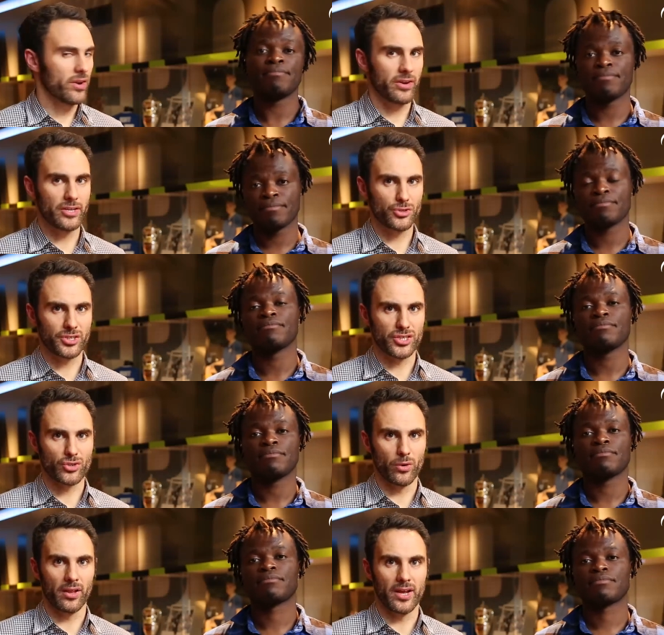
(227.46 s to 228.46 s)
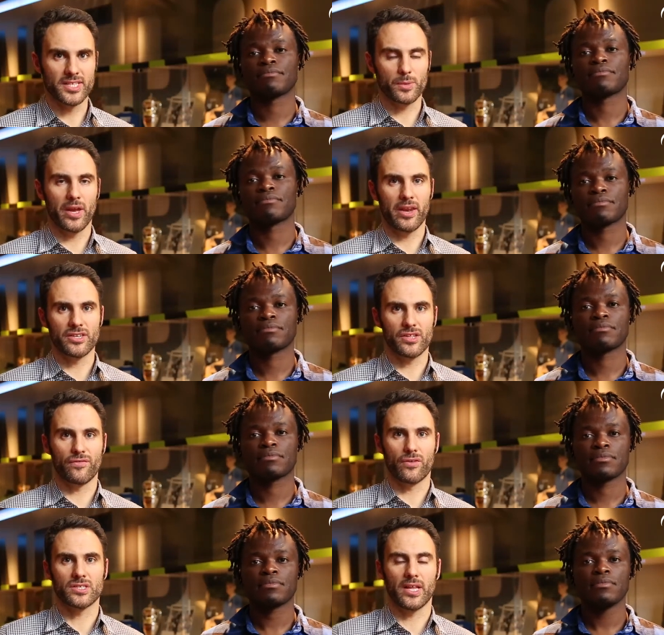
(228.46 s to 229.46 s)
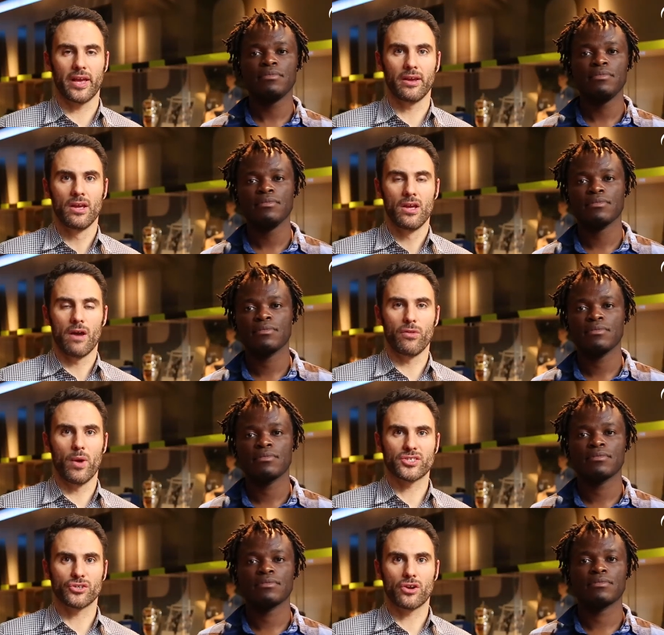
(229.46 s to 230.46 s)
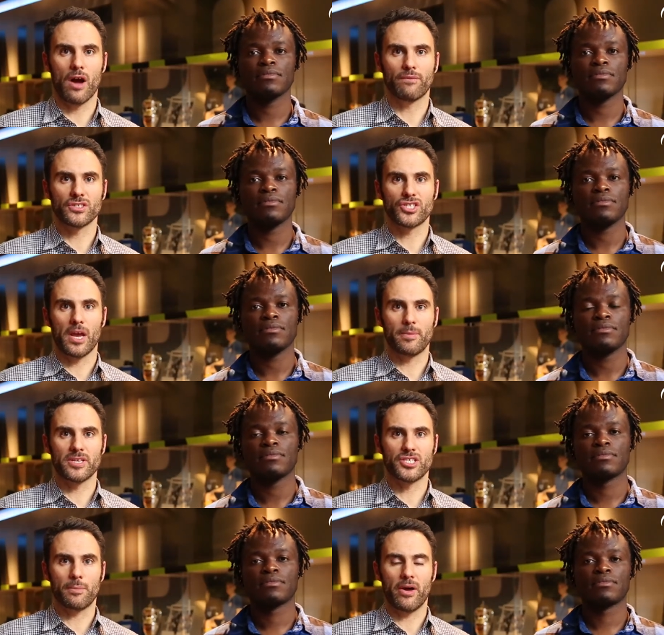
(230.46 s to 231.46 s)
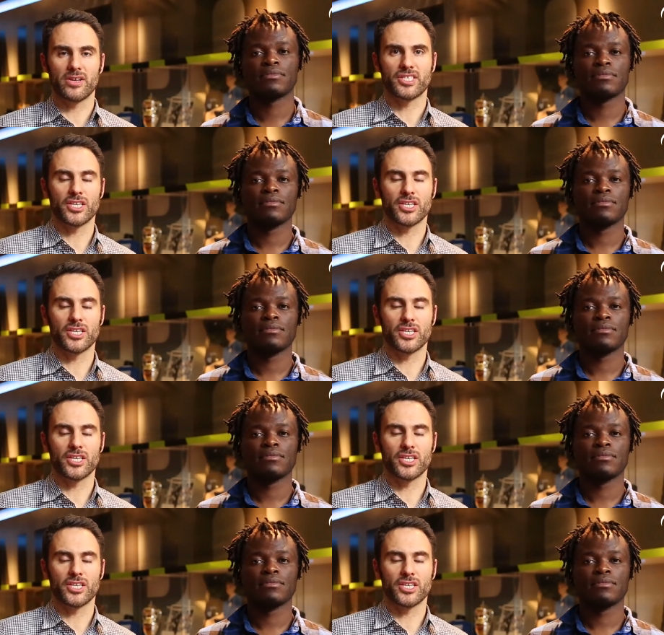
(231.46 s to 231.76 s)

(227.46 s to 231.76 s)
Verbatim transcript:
Speaker 1: Very interesting storylines as we head into the first leg of the Western Conference Championship out at